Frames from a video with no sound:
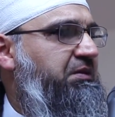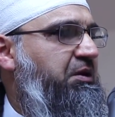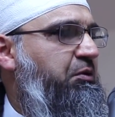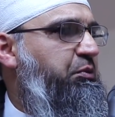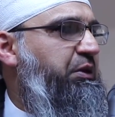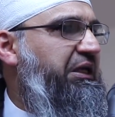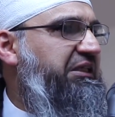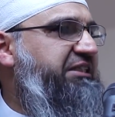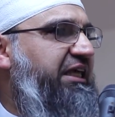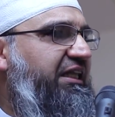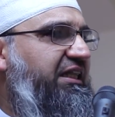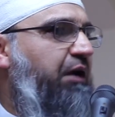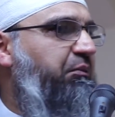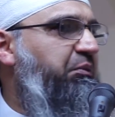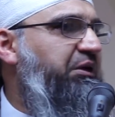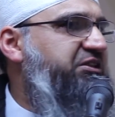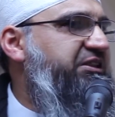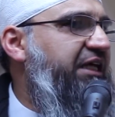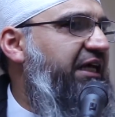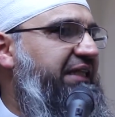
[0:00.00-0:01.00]
we sit there and
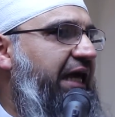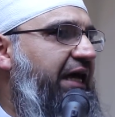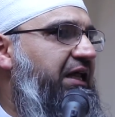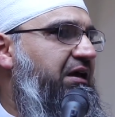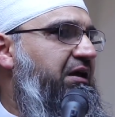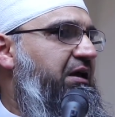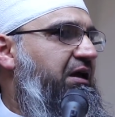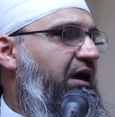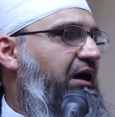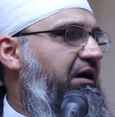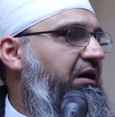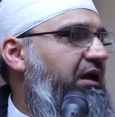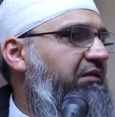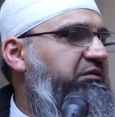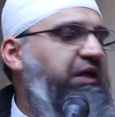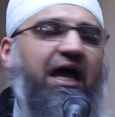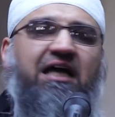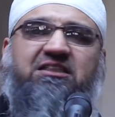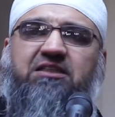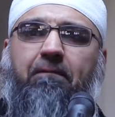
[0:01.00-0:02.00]
we say that
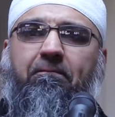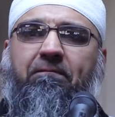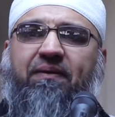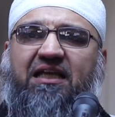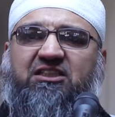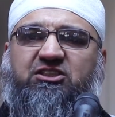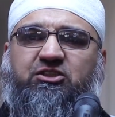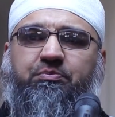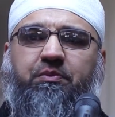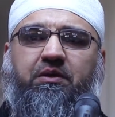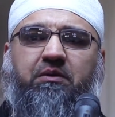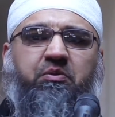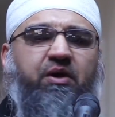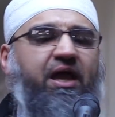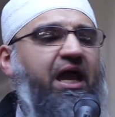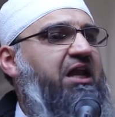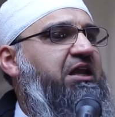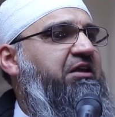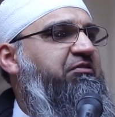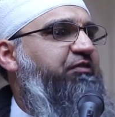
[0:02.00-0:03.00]
Allah hasn't blessed me with
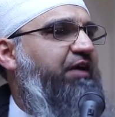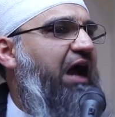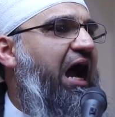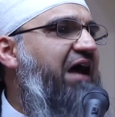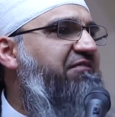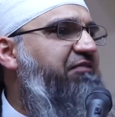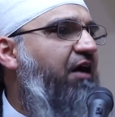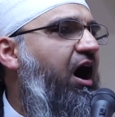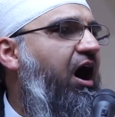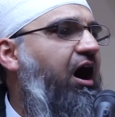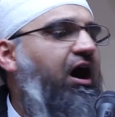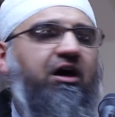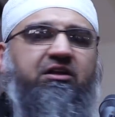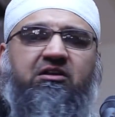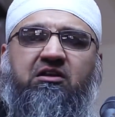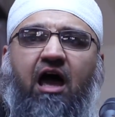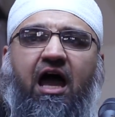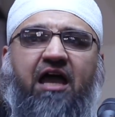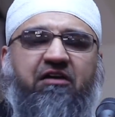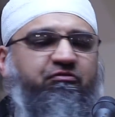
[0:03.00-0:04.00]
anything. I have a
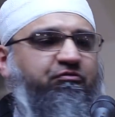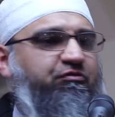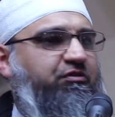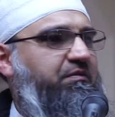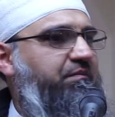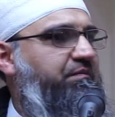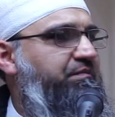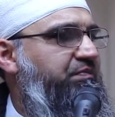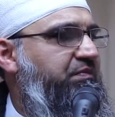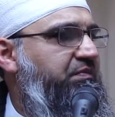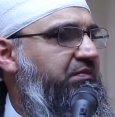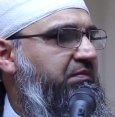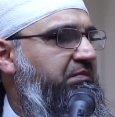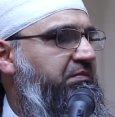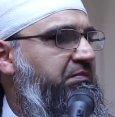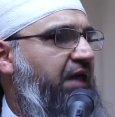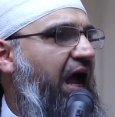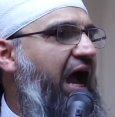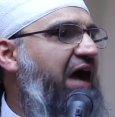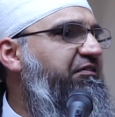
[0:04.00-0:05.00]
hard life.
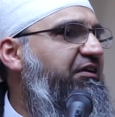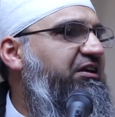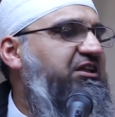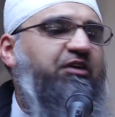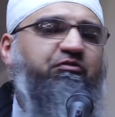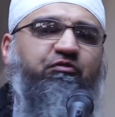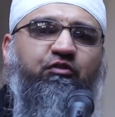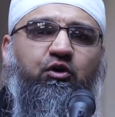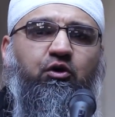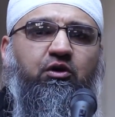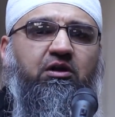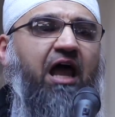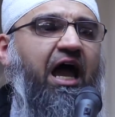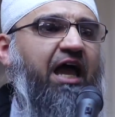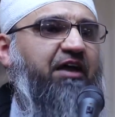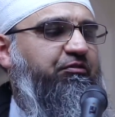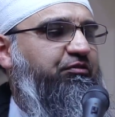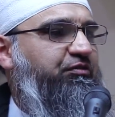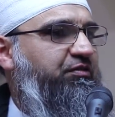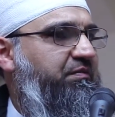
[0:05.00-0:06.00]
I have a difficult
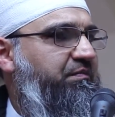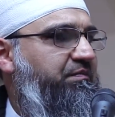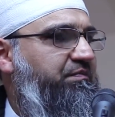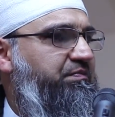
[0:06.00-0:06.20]
life.